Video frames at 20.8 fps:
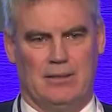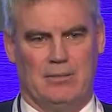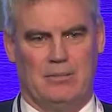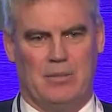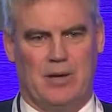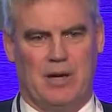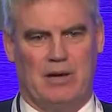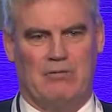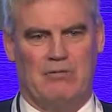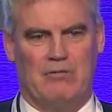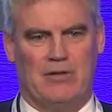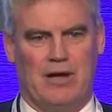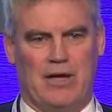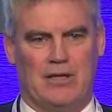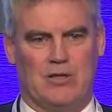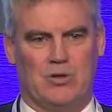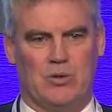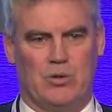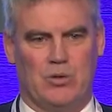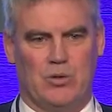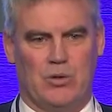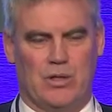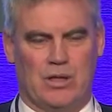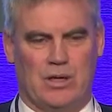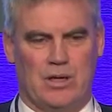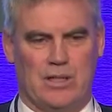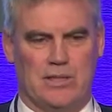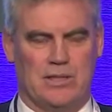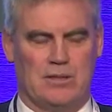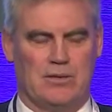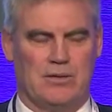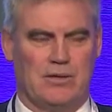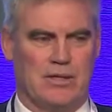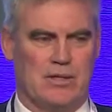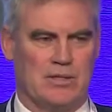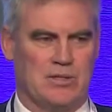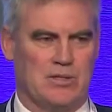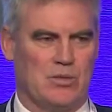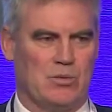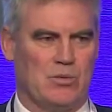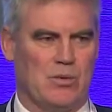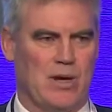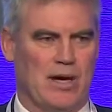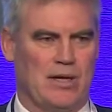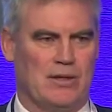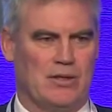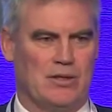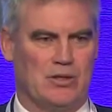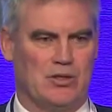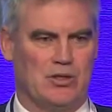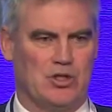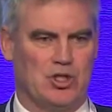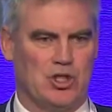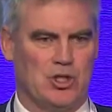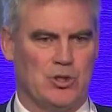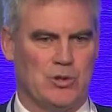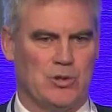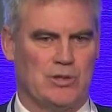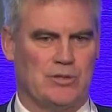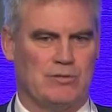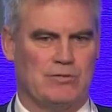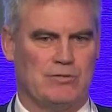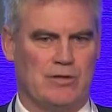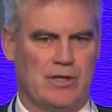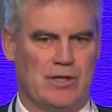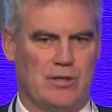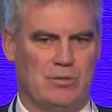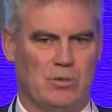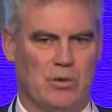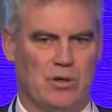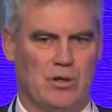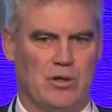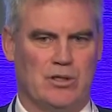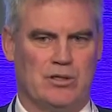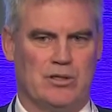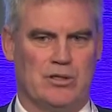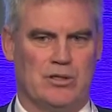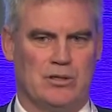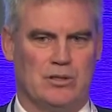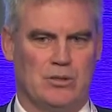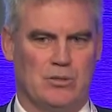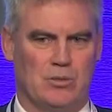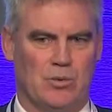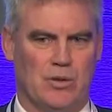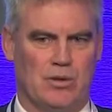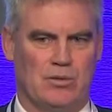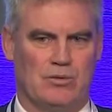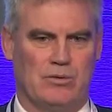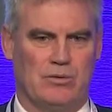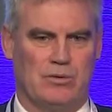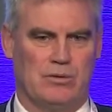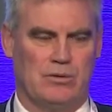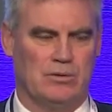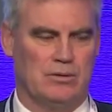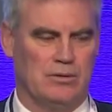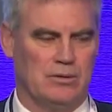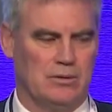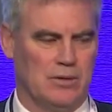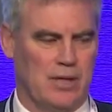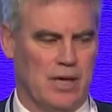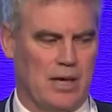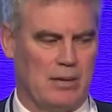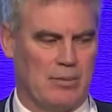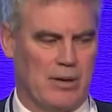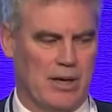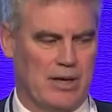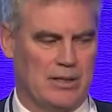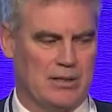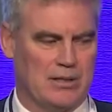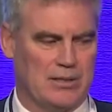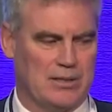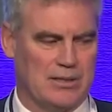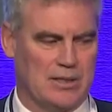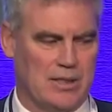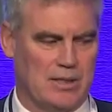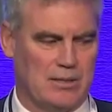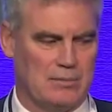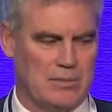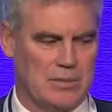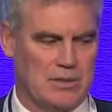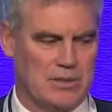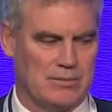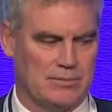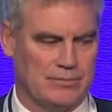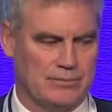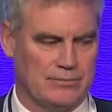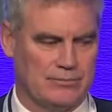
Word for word: By in fact organising things in a way that intuitively worked with our practice teams.